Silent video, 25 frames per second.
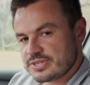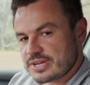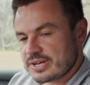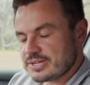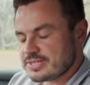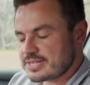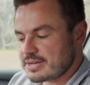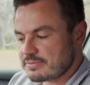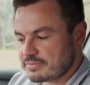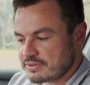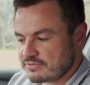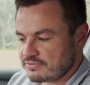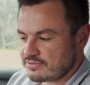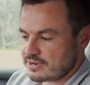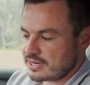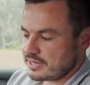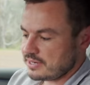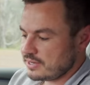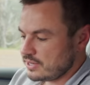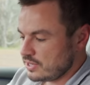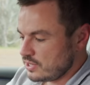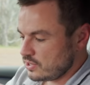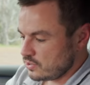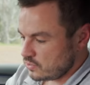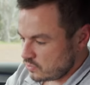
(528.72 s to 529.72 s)
zones up the front,
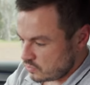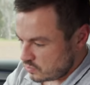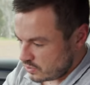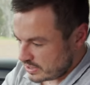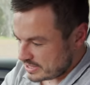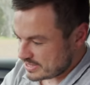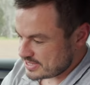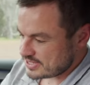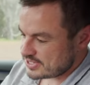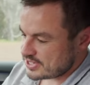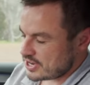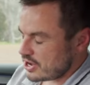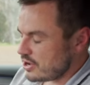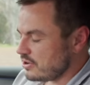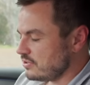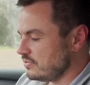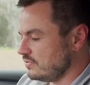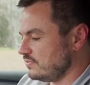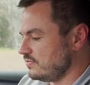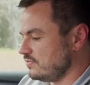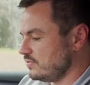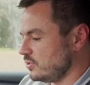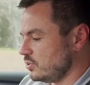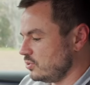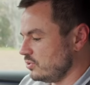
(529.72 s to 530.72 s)
1 zone
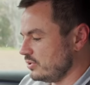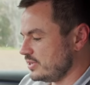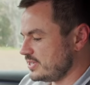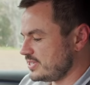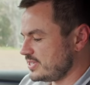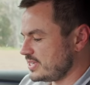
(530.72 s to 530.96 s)
for the